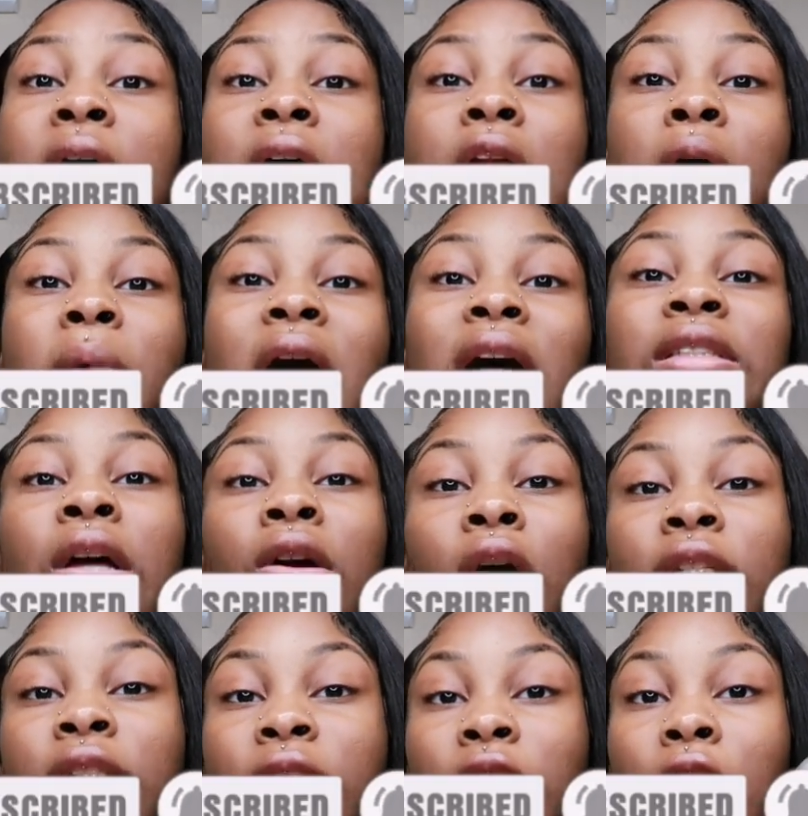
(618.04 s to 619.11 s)
And I'm also
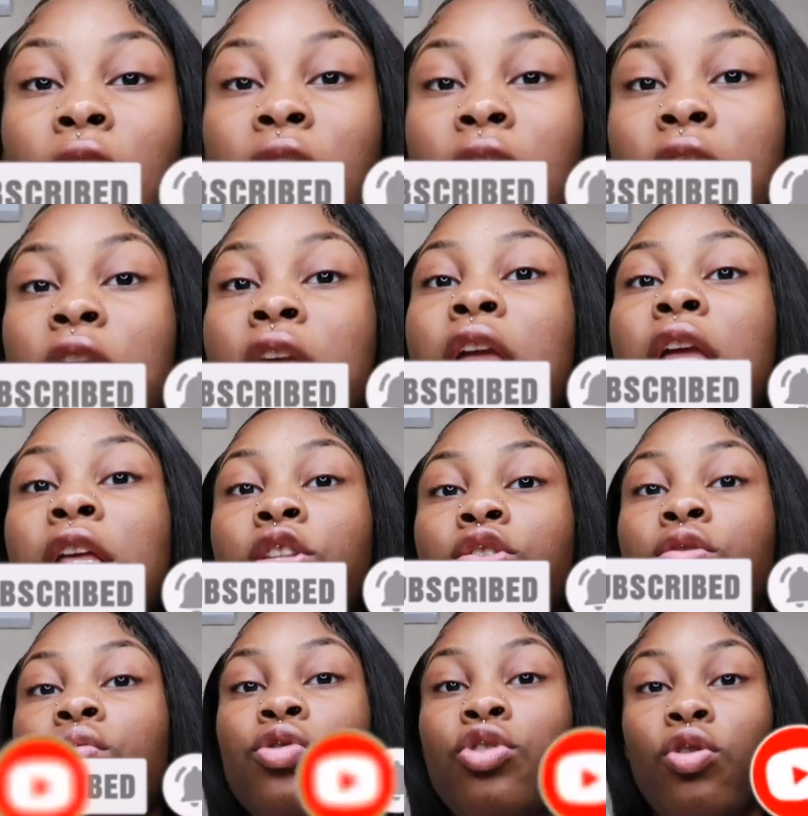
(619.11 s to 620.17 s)
going to start getting
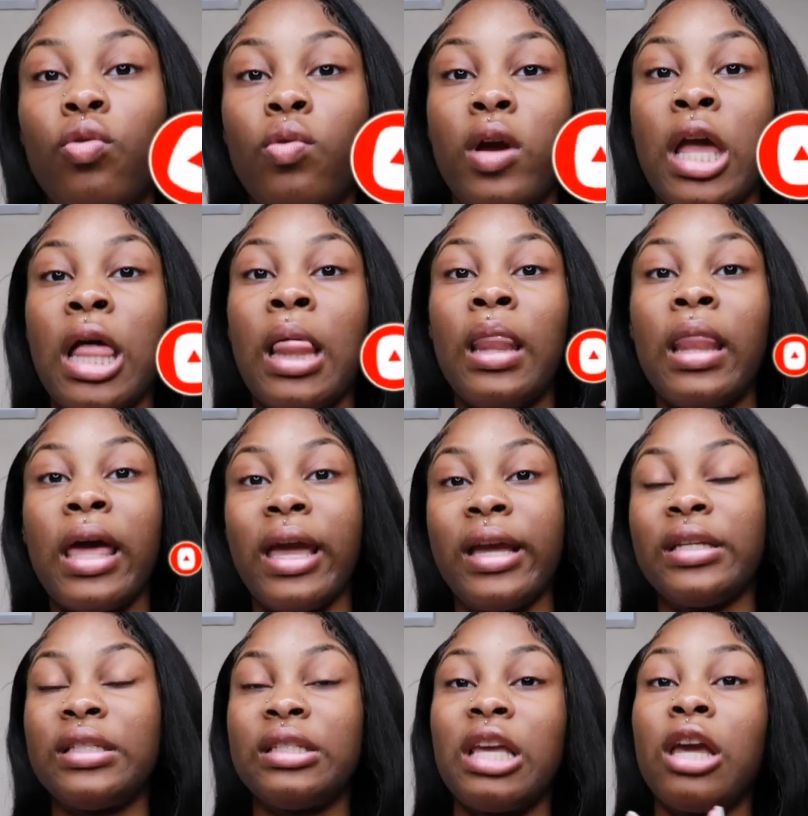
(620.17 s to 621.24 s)
into doing
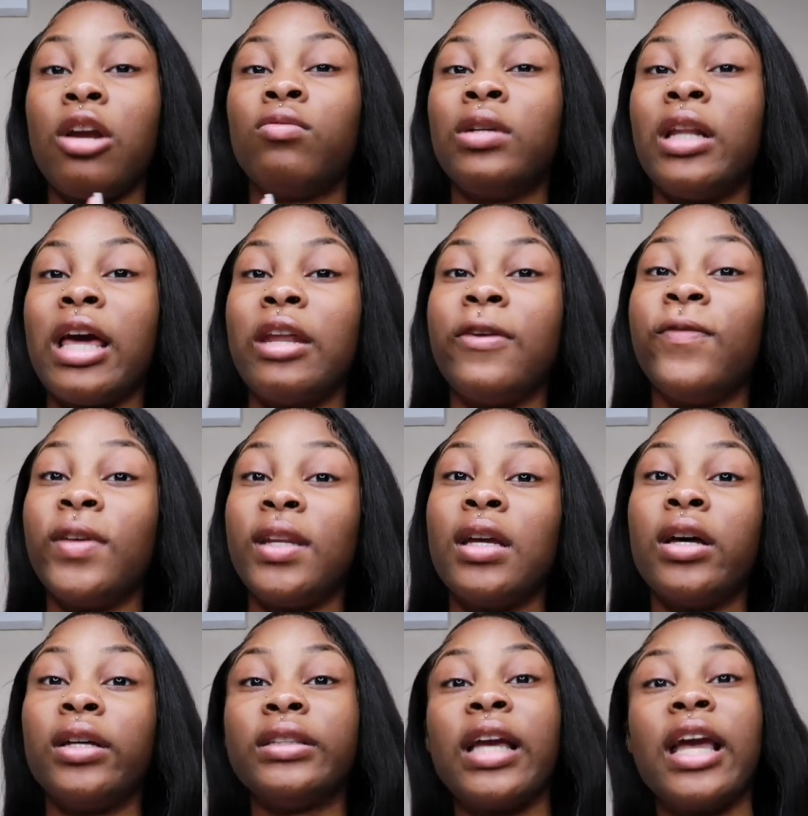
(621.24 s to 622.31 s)
lash tech related
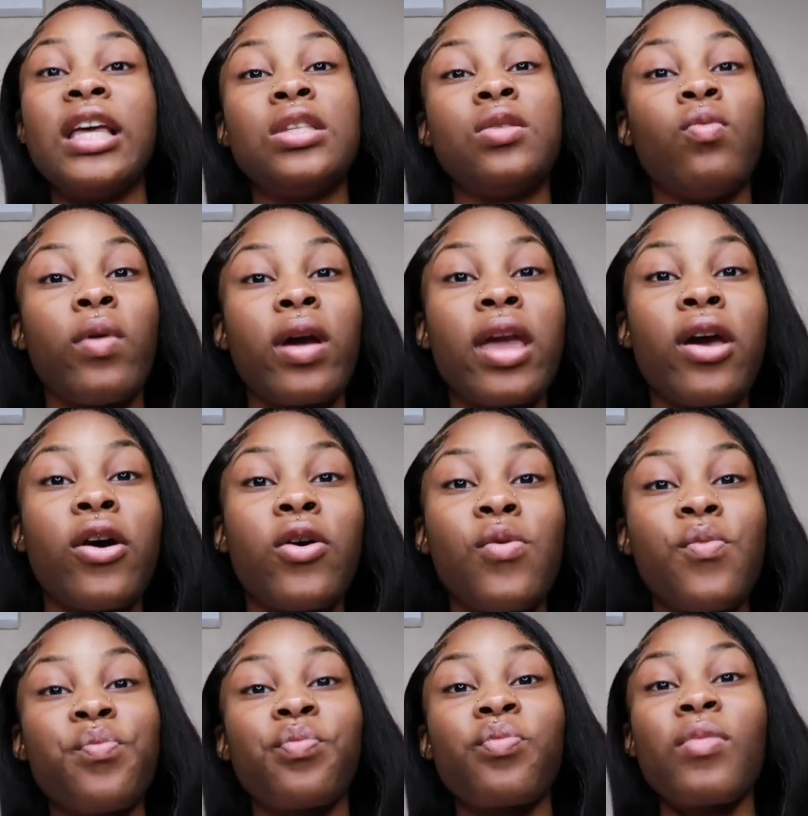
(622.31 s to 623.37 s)
videos as
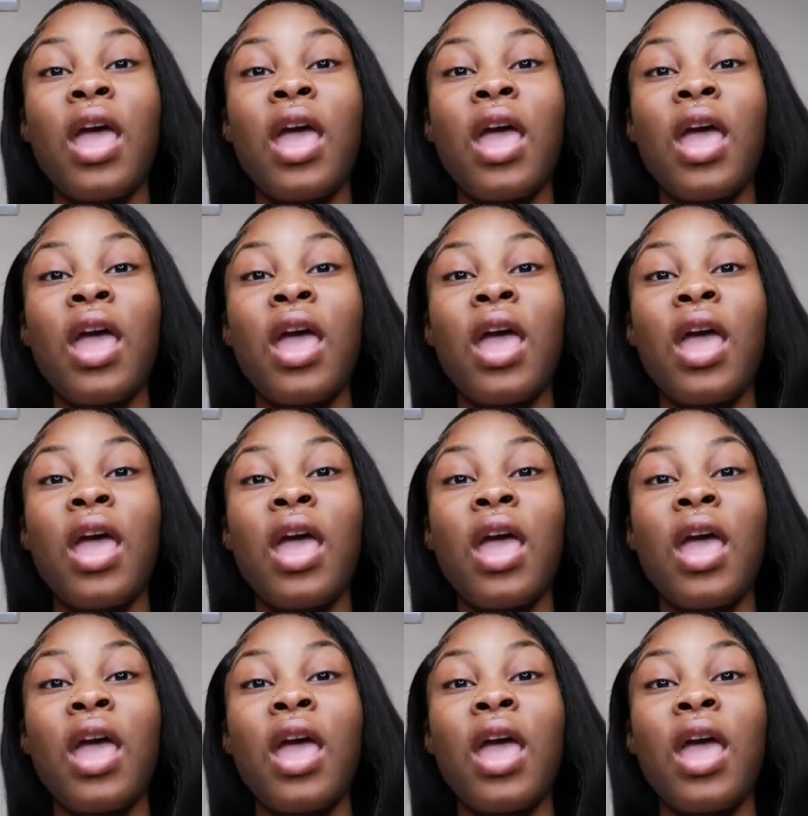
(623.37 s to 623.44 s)
well.